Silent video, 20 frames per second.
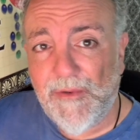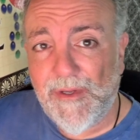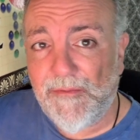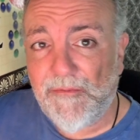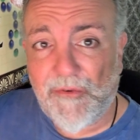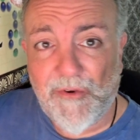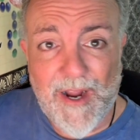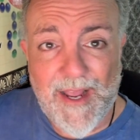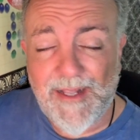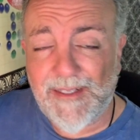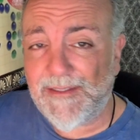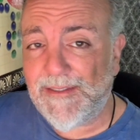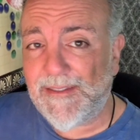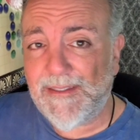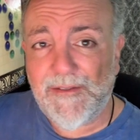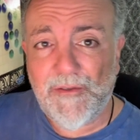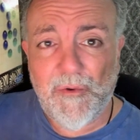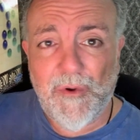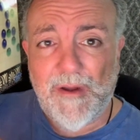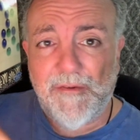with friends
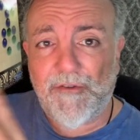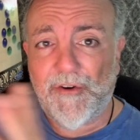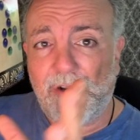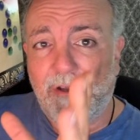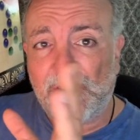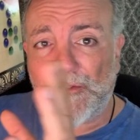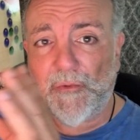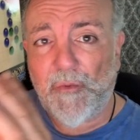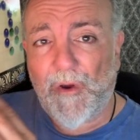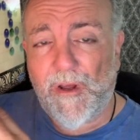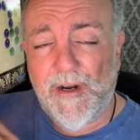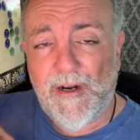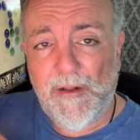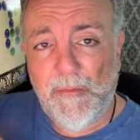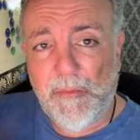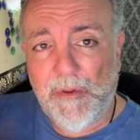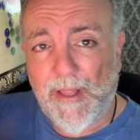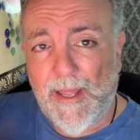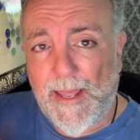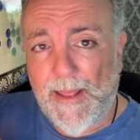and whoever else wanted to
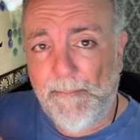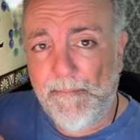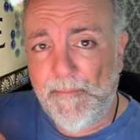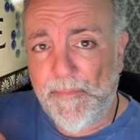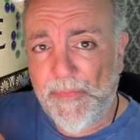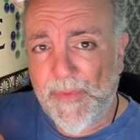play.